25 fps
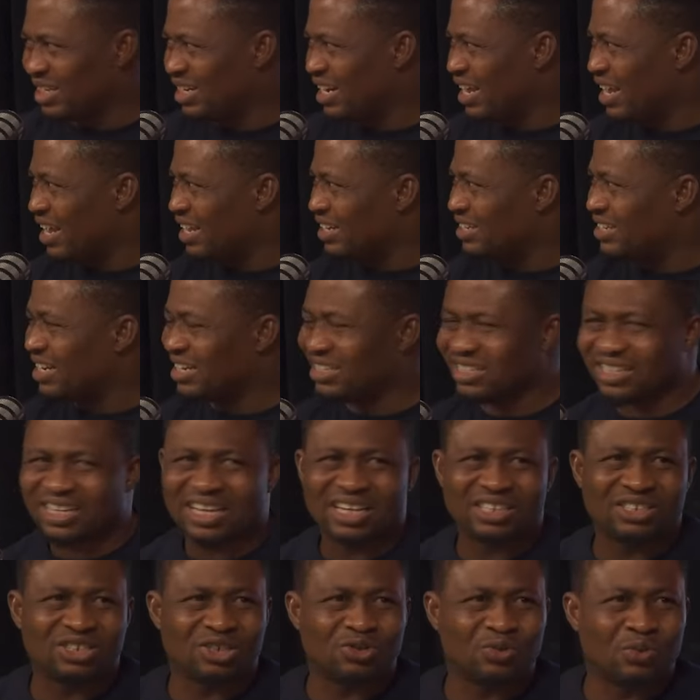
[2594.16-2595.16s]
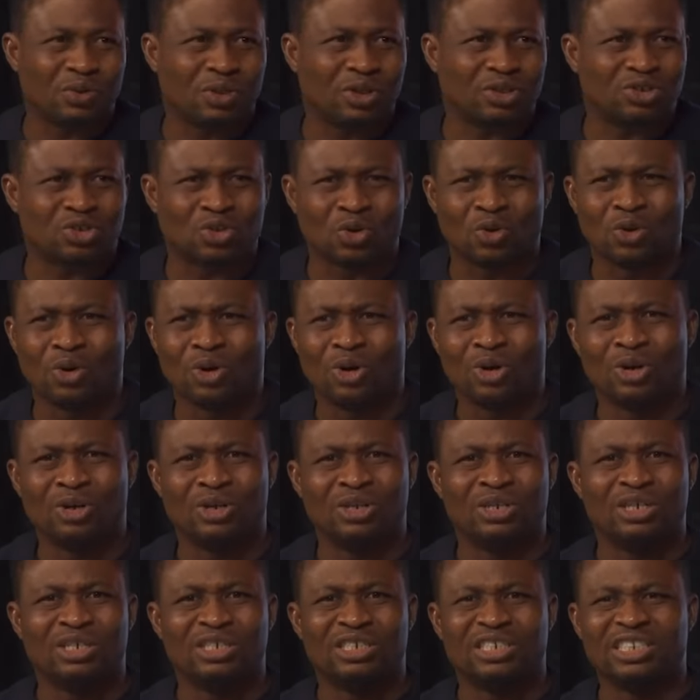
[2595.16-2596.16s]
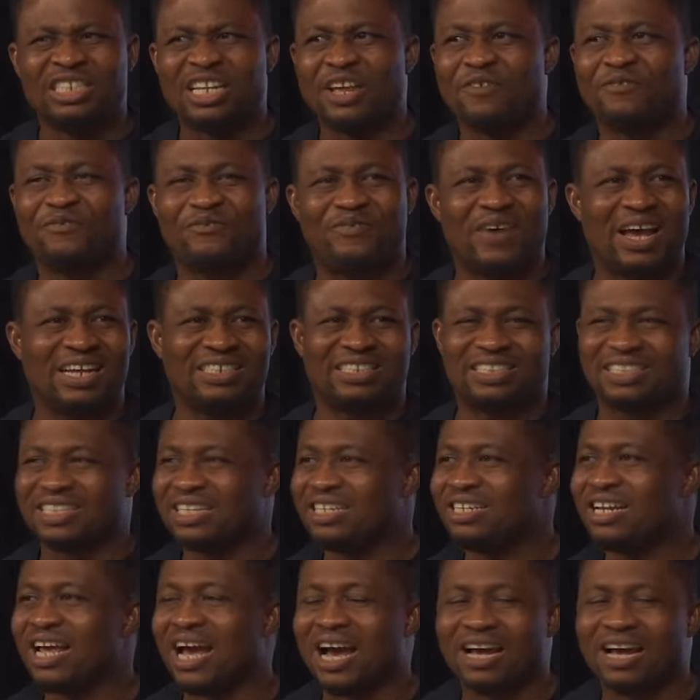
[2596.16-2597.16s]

a dedication with us. So the first thing that